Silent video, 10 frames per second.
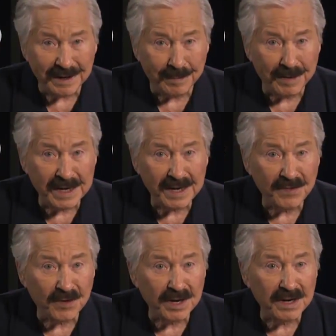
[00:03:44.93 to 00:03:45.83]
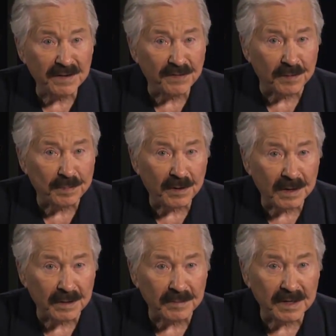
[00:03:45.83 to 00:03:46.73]
a man running for
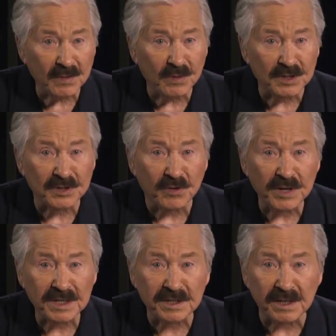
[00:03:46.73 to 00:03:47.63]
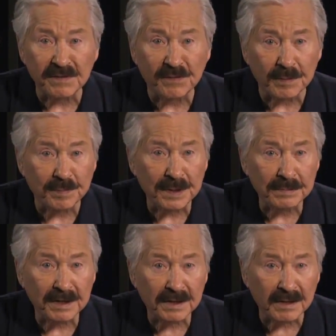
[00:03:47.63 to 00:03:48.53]
Parliament was arrested for
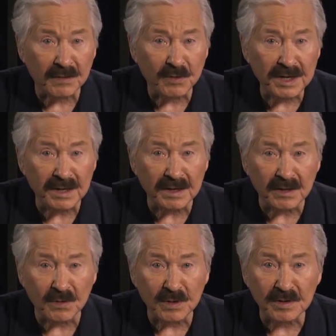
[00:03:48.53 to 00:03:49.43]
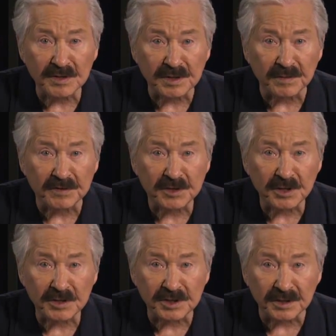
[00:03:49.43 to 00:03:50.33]
publicly reading the words of
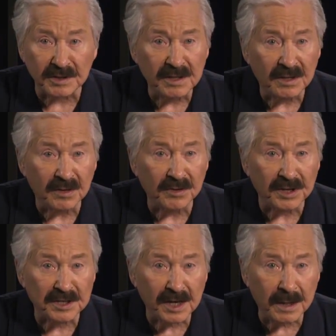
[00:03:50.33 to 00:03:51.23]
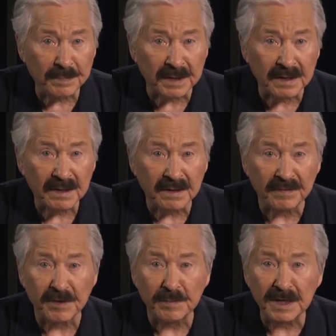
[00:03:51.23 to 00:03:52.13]
Churchill on the topic of
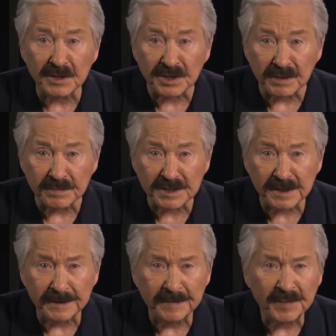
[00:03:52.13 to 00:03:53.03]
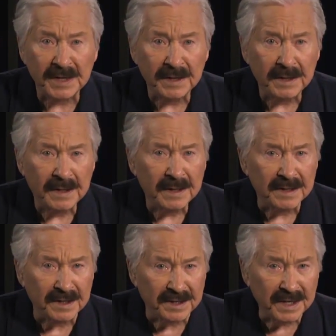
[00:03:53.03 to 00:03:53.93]
the Muslims.
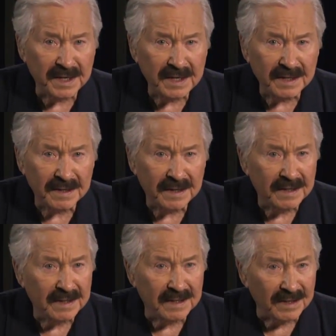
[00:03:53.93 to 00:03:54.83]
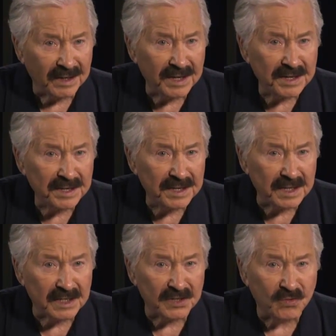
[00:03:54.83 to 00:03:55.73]
Today, London
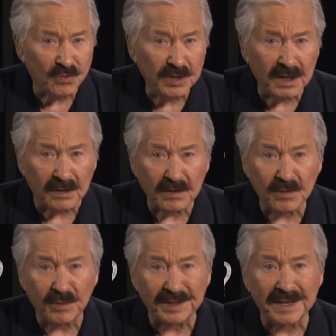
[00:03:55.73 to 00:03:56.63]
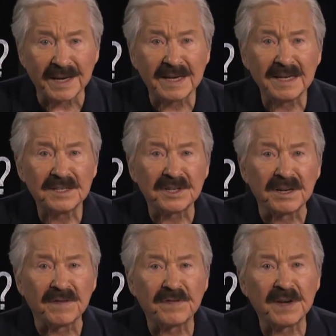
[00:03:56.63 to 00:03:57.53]
is riddled with gangs and
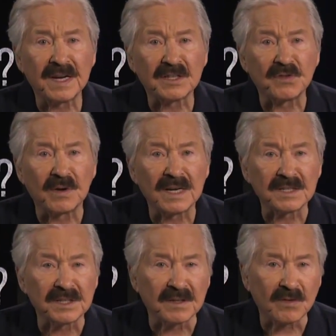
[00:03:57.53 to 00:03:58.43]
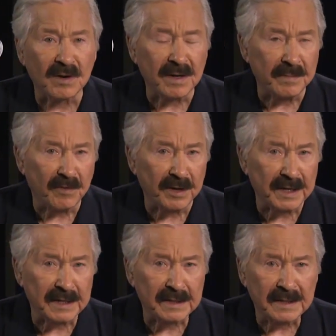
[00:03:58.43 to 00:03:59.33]
a fast-rising crime
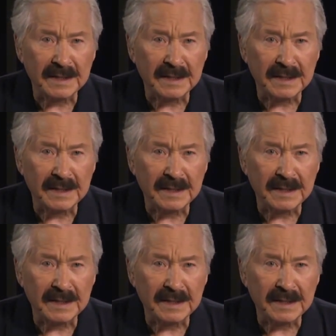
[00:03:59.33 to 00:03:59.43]
rate,